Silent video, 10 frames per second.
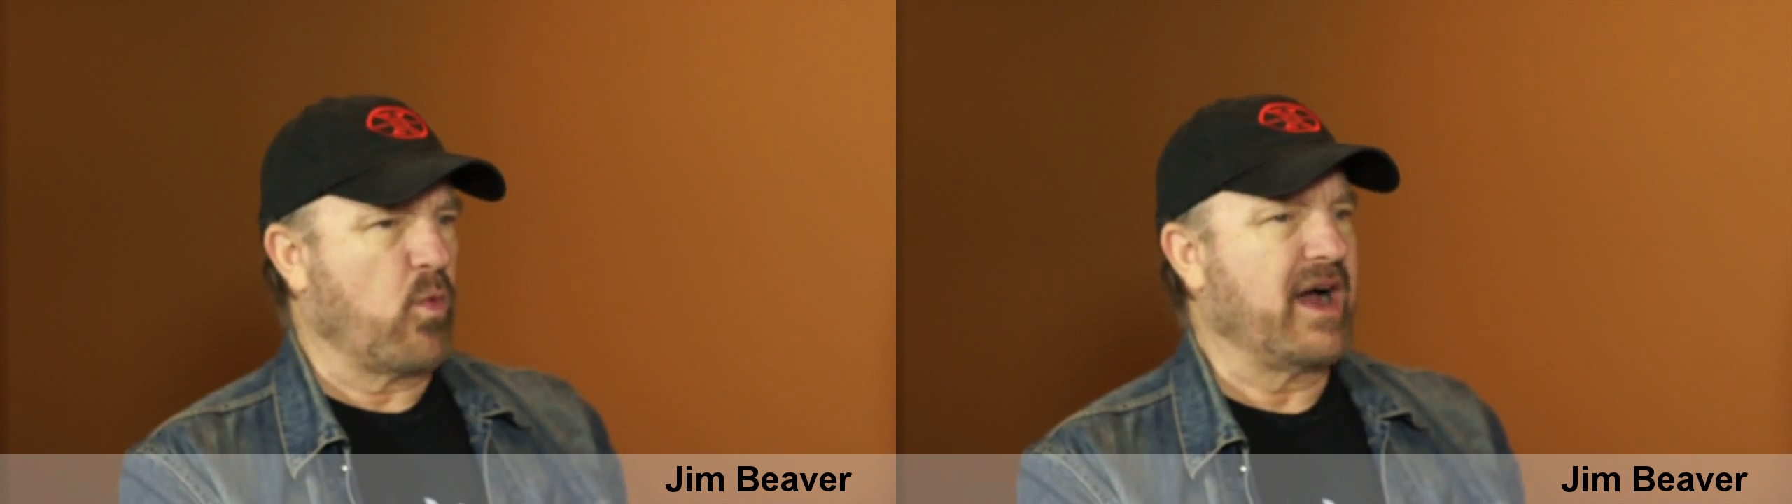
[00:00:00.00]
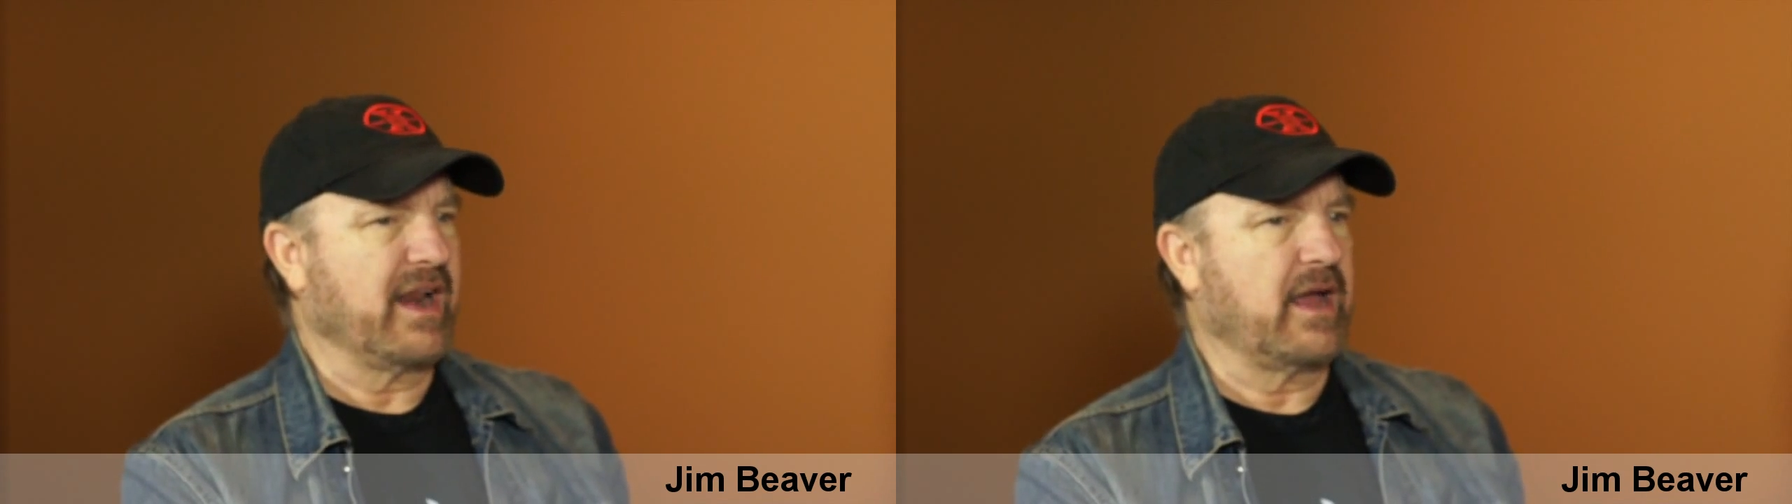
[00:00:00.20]

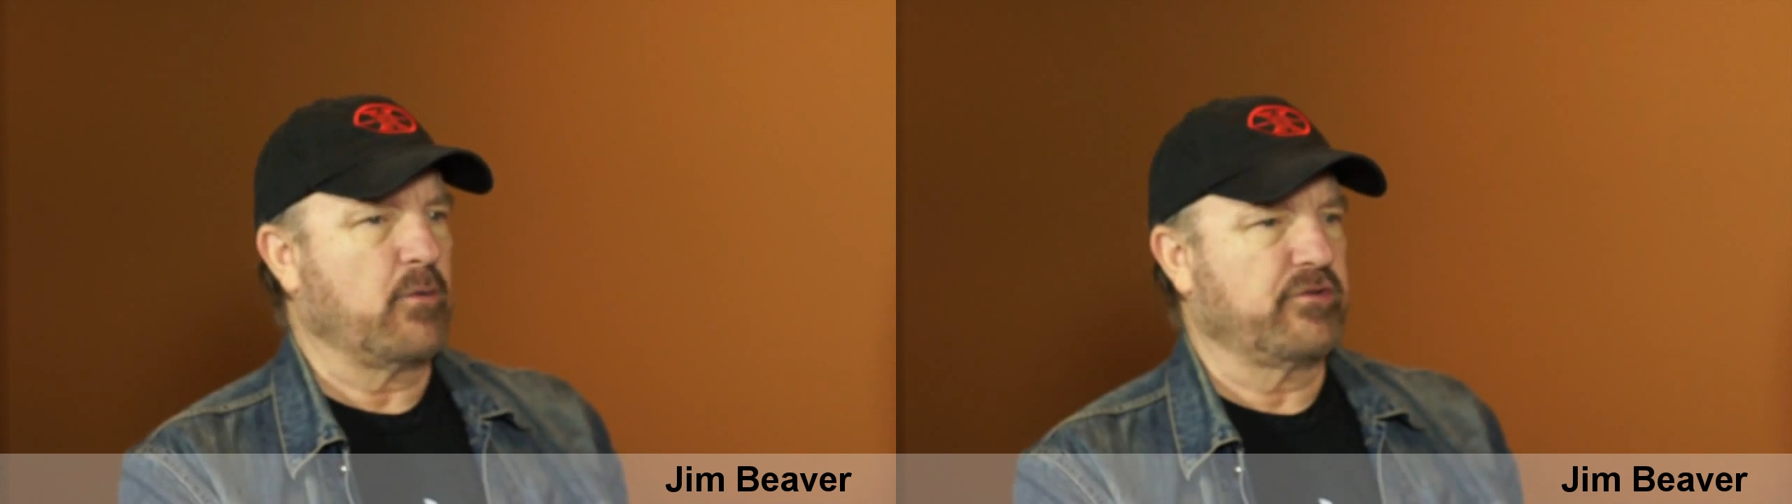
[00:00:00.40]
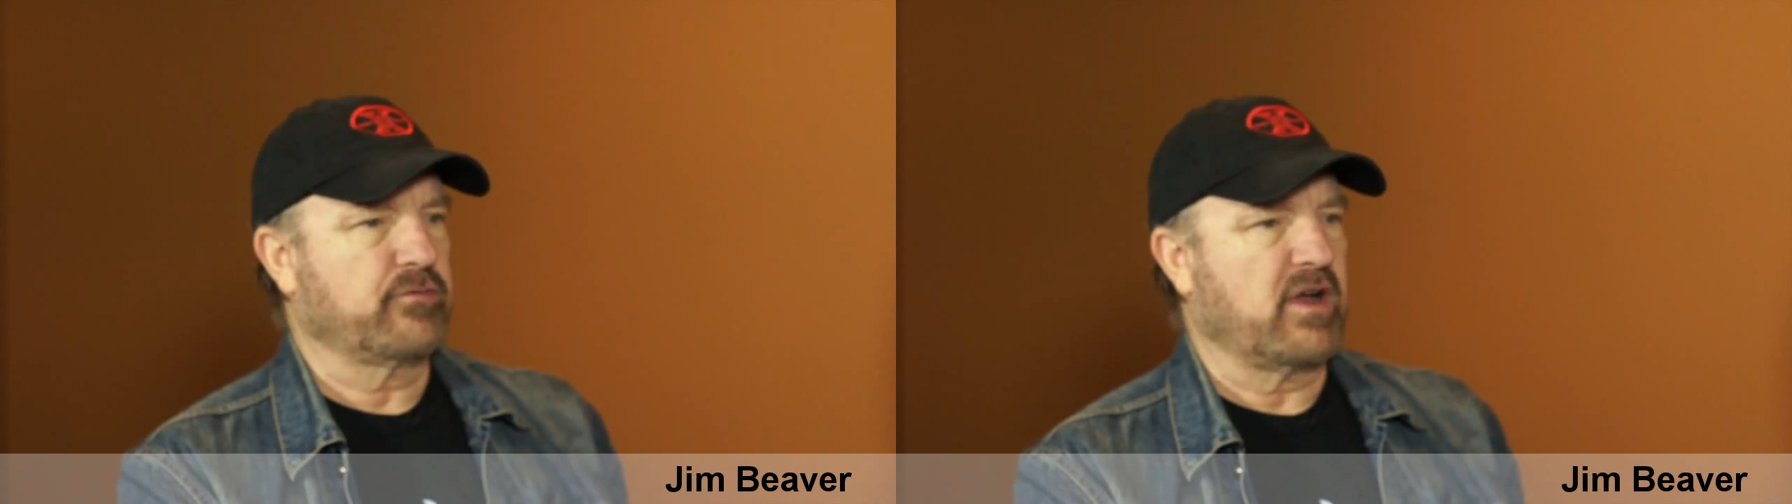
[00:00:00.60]
while I
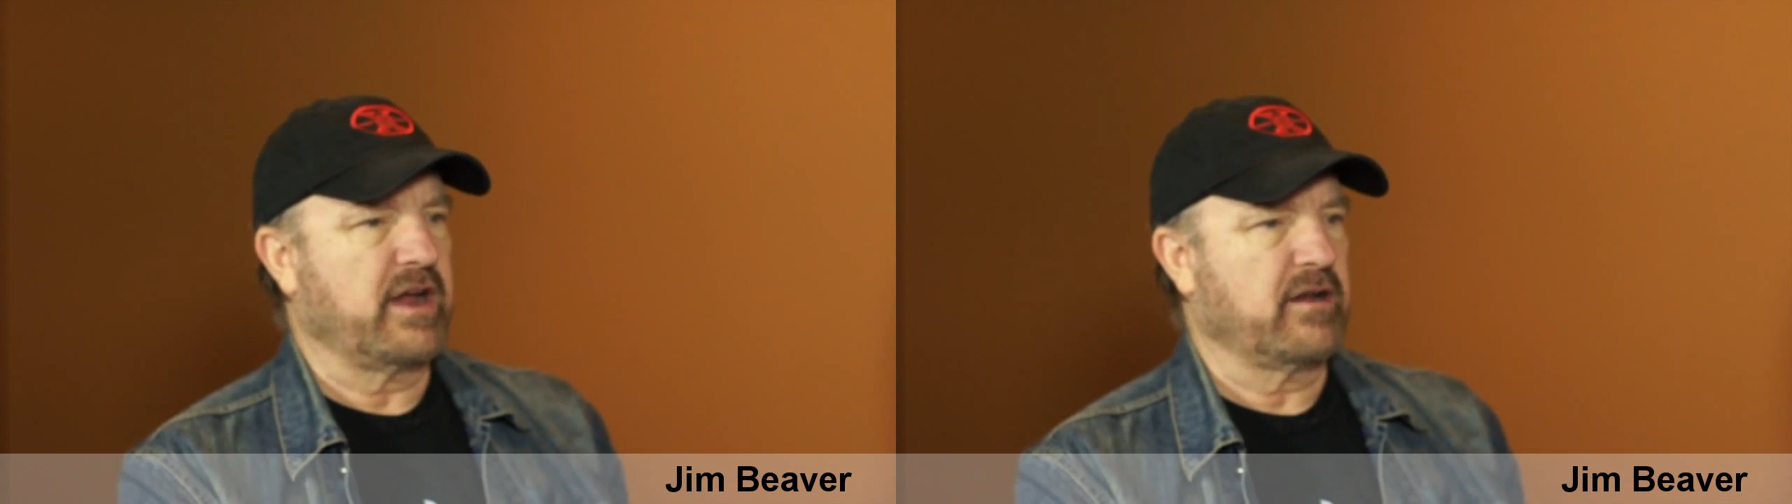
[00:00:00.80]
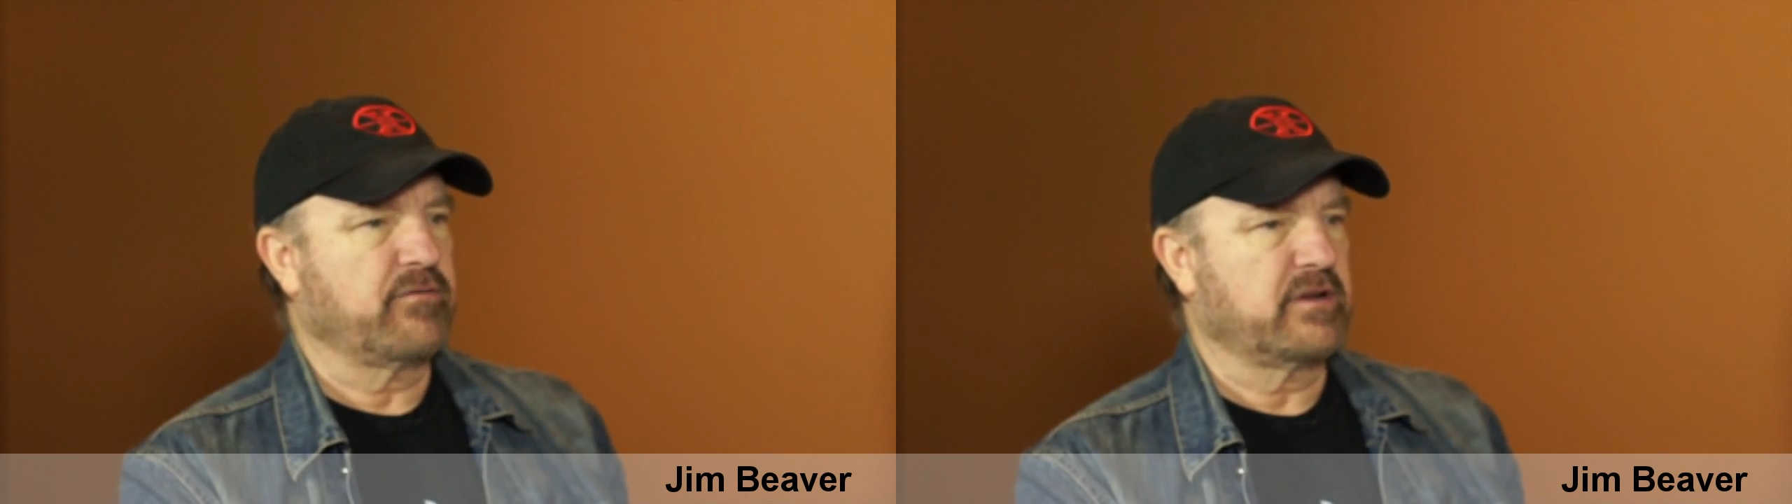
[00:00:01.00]
was
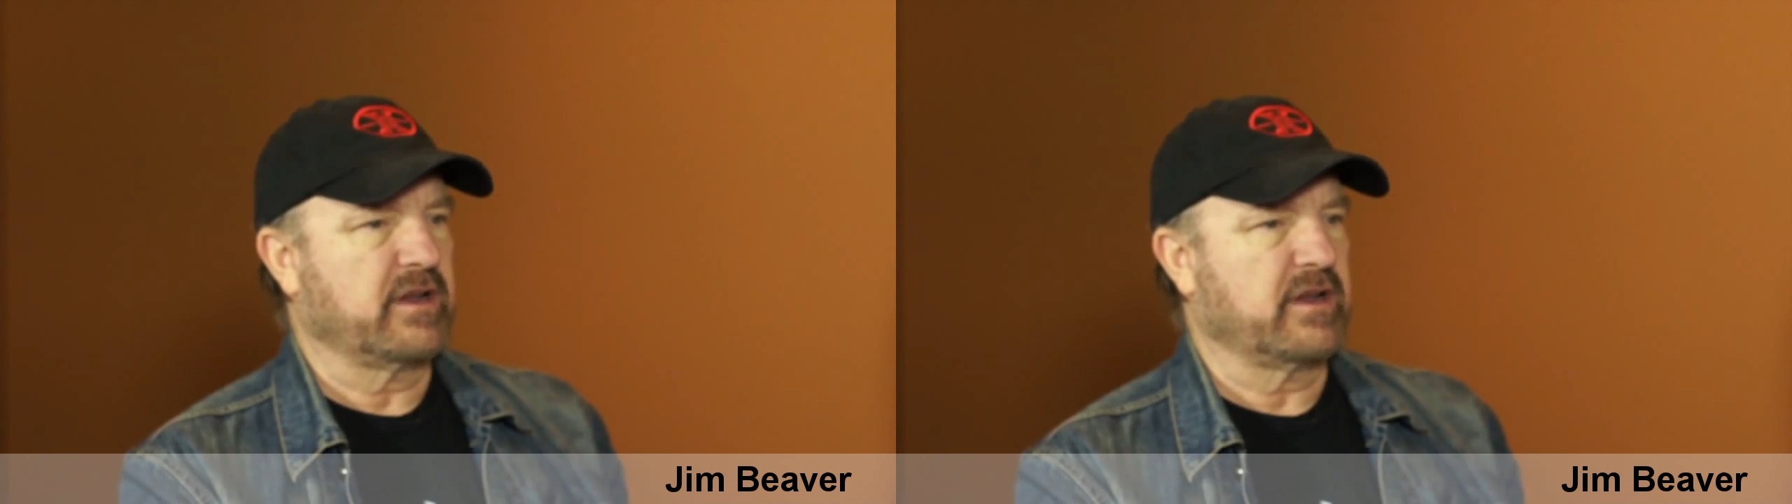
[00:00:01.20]
writing for